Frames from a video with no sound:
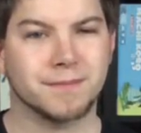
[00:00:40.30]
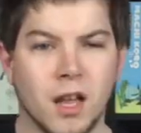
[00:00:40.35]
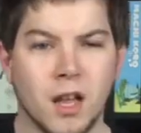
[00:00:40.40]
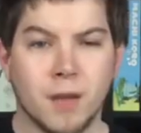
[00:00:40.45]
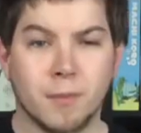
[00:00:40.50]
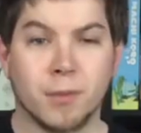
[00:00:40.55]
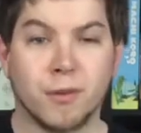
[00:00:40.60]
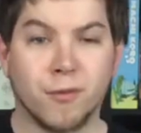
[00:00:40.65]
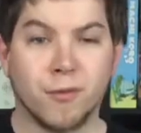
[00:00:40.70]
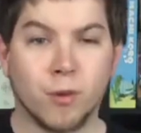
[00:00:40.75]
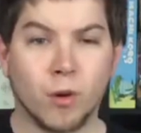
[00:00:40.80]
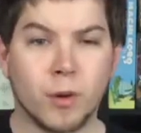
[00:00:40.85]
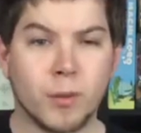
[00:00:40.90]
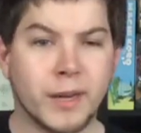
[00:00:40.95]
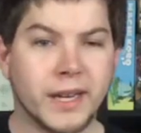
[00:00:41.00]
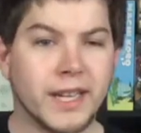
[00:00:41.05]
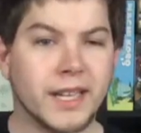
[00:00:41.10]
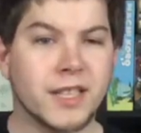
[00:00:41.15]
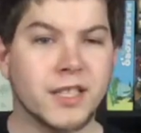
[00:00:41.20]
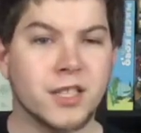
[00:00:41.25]
Before we
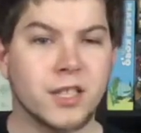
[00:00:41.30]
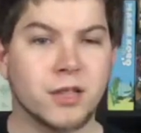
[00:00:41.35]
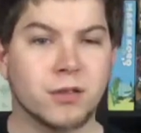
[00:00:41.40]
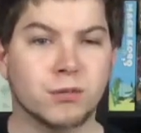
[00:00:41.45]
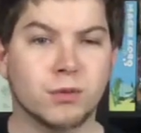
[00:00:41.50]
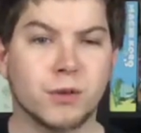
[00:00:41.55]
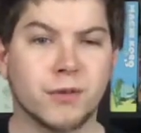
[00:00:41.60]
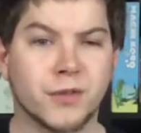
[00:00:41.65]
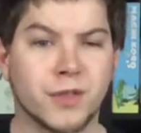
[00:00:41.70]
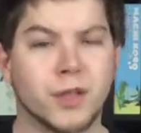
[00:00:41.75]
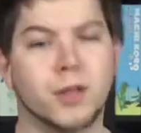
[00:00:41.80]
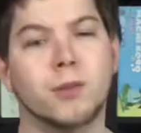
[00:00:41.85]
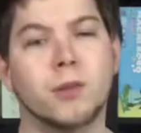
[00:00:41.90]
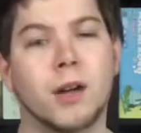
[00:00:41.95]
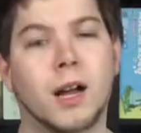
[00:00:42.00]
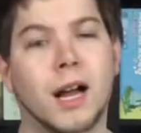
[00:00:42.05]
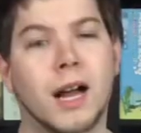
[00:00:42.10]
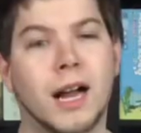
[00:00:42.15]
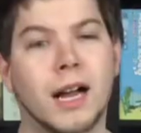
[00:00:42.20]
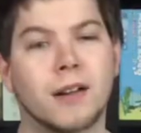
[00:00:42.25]
get into the review,
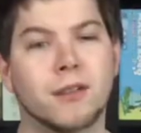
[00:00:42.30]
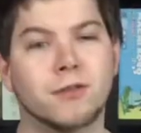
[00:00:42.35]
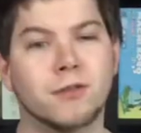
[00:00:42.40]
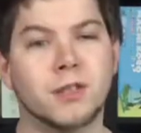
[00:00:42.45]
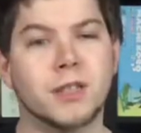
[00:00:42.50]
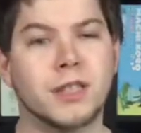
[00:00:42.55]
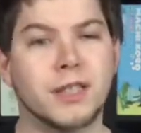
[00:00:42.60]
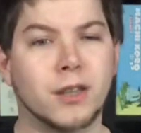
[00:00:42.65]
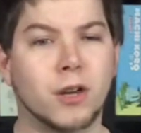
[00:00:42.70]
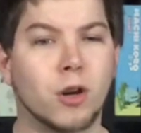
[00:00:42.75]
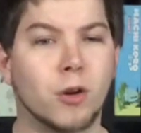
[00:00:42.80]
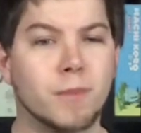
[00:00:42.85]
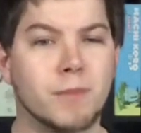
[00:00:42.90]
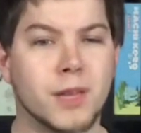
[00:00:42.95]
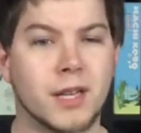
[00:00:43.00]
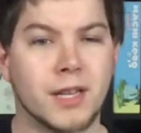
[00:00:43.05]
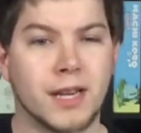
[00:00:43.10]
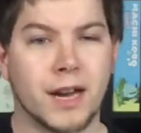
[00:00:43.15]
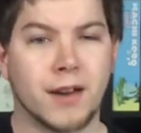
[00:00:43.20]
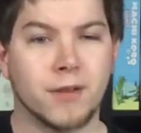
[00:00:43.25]
I really hope
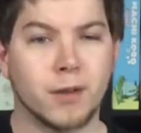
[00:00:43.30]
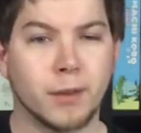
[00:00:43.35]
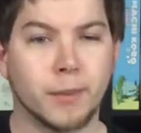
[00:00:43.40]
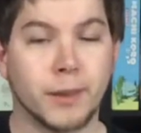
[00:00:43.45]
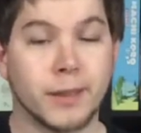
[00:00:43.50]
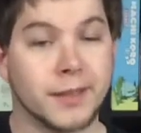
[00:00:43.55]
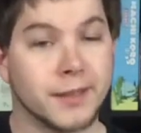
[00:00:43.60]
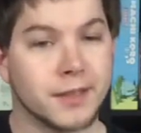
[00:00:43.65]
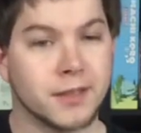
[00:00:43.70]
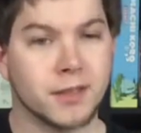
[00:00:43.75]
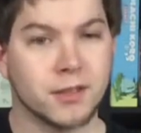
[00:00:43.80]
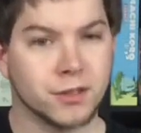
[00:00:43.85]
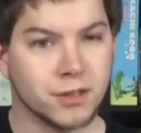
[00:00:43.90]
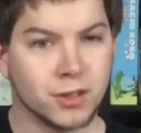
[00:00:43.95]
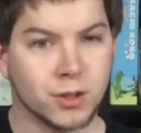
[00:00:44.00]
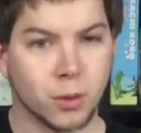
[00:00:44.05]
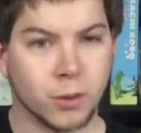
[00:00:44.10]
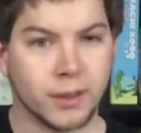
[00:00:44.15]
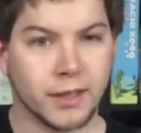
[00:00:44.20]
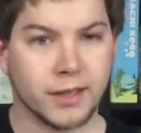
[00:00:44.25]
that everybody is
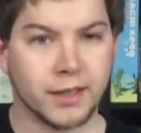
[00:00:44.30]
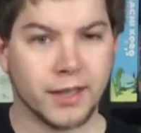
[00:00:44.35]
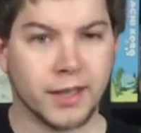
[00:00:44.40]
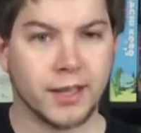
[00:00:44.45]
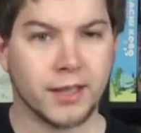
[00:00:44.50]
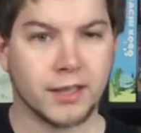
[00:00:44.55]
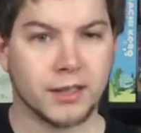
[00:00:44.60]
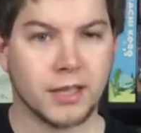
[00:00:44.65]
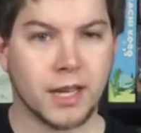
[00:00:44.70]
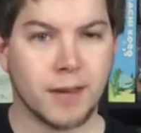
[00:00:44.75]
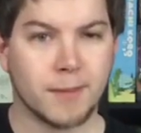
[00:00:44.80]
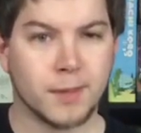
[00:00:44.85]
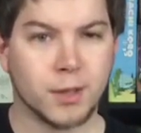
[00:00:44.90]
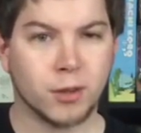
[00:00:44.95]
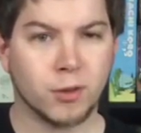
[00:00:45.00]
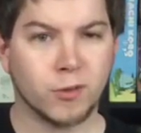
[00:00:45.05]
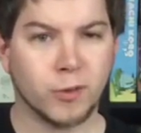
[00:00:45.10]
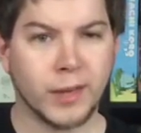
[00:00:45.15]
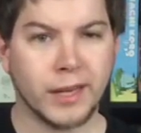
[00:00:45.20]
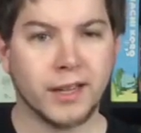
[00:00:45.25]
enjoying
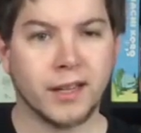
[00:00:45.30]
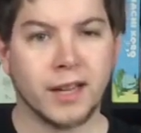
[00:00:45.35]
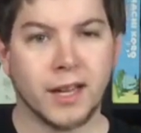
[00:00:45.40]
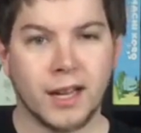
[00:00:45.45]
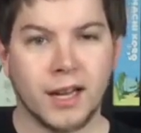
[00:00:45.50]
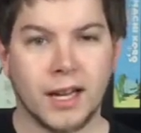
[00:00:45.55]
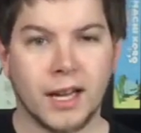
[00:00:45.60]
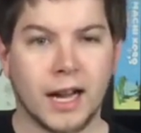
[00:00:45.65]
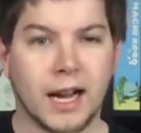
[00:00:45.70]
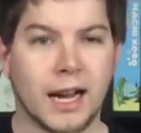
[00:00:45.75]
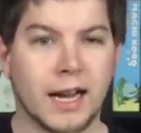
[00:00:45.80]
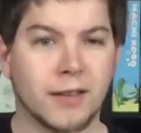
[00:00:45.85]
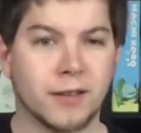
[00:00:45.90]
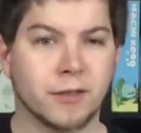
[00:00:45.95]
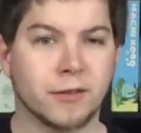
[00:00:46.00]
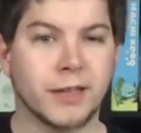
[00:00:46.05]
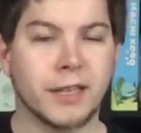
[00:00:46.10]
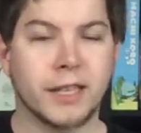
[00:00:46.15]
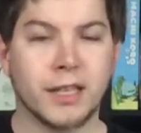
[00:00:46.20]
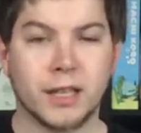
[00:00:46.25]
Kingdomino week. I
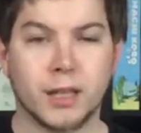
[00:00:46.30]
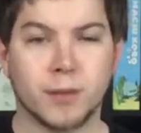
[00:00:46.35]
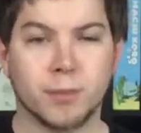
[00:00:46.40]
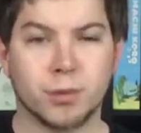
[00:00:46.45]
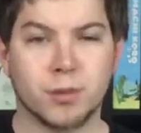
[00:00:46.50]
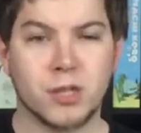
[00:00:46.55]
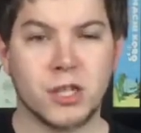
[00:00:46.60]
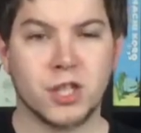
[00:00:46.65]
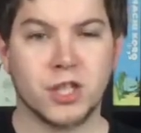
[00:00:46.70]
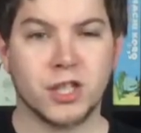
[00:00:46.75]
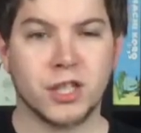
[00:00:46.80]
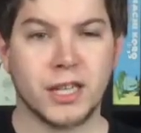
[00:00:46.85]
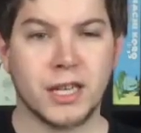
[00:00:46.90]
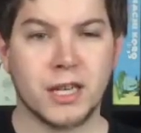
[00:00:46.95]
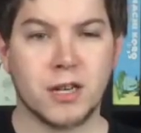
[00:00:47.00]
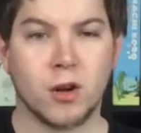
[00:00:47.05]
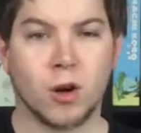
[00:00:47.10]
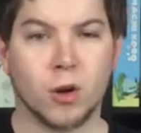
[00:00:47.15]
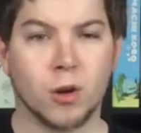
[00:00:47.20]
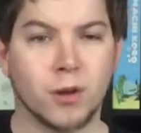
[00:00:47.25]
greatly
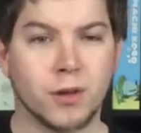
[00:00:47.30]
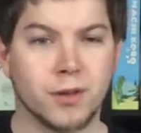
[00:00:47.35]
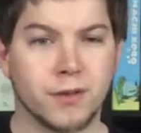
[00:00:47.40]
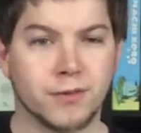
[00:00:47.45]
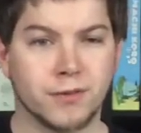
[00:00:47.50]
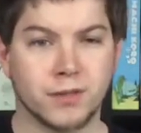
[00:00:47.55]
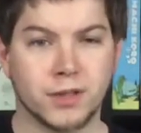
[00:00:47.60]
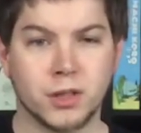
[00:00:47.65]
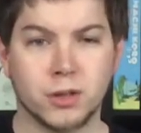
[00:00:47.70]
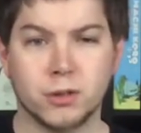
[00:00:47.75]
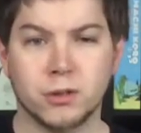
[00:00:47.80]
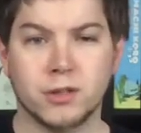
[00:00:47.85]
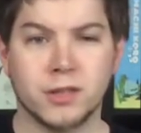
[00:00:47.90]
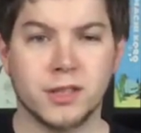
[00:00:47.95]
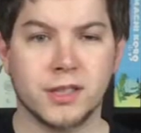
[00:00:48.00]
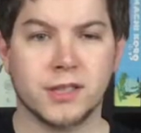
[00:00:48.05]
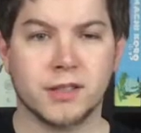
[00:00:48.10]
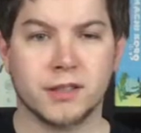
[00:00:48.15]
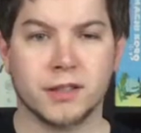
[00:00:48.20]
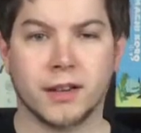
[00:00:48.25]
appreciate all the
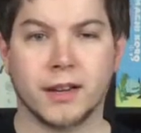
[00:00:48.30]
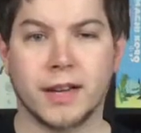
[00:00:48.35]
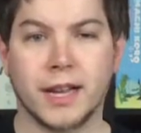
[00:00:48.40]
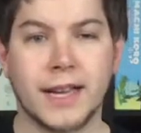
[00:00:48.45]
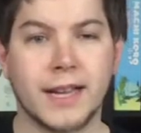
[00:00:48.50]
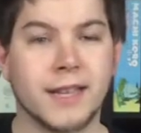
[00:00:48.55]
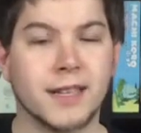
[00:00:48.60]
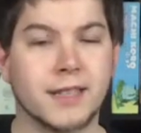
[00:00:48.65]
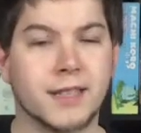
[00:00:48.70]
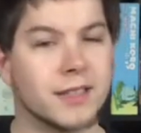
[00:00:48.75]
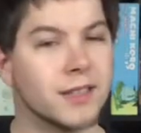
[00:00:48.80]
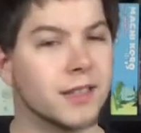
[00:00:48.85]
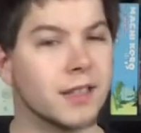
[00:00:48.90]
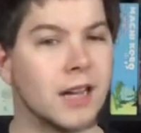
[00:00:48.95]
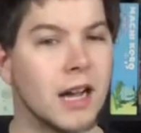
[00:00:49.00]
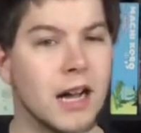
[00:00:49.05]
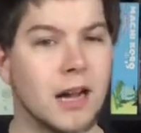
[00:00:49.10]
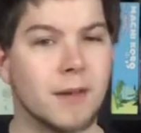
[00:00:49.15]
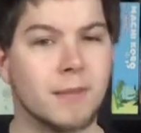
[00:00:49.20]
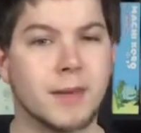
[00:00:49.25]
views, the likes, the
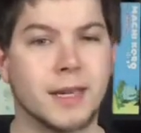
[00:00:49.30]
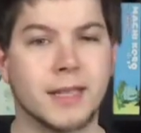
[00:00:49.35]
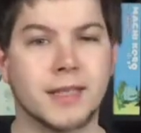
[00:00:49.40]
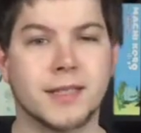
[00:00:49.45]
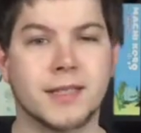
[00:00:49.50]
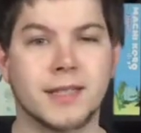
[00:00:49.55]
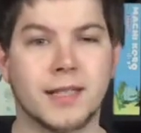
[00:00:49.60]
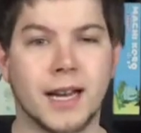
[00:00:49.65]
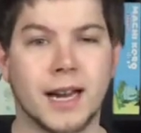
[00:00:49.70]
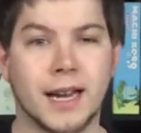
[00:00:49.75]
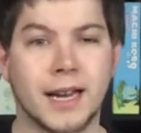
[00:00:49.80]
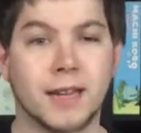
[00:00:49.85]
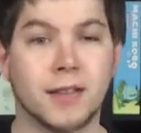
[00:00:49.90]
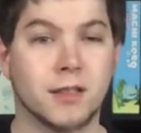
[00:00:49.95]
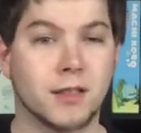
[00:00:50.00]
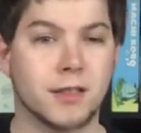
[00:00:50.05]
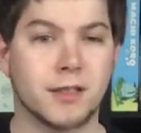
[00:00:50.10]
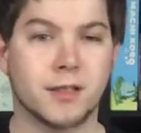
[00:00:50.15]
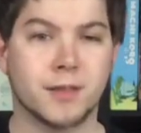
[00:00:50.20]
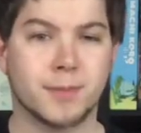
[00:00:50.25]
comments, and
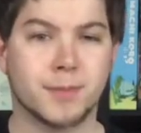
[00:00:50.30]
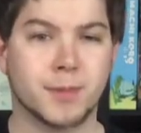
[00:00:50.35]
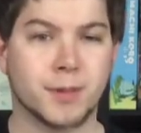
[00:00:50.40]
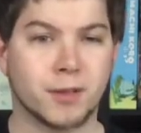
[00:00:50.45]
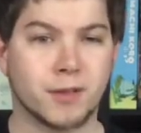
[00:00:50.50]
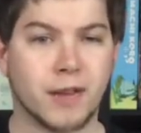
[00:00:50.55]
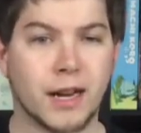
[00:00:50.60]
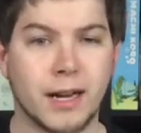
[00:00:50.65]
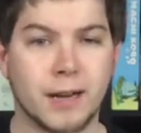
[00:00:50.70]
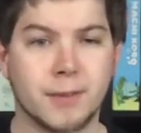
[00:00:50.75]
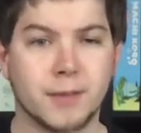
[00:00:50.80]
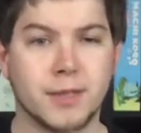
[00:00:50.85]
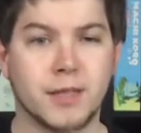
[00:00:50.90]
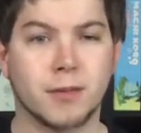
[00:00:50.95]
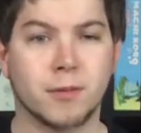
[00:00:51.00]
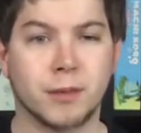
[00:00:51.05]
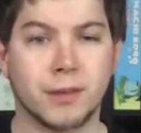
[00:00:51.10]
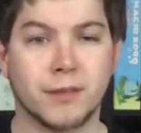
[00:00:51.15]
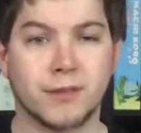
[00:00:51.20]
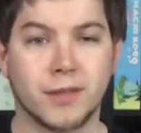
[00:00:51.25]
the subscribes
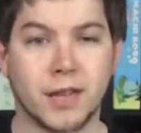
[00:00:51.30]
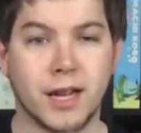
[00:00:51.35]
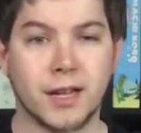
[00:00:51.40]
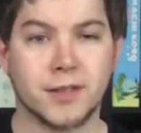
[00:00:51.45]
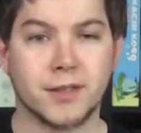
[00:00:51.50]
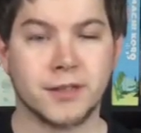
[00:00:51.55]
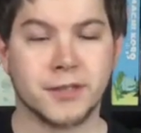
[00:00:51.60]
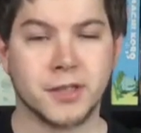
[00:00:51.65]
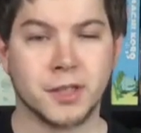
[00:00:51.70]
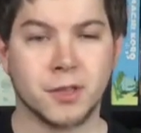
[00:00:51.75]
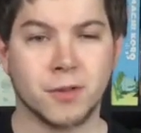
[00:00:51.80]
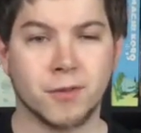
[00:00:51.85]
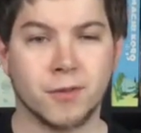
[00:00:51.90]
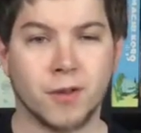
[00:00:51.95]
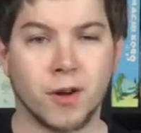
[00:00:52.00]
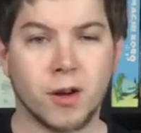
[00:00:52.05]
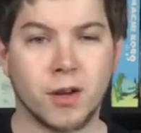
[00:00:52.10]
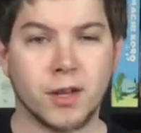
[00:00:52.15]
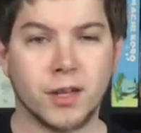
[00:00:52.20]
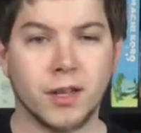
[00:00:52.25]
that we have gotten so
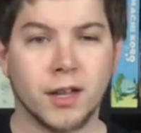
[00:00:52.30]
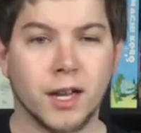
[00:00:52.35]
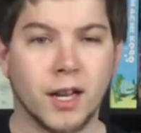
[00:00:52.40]
far.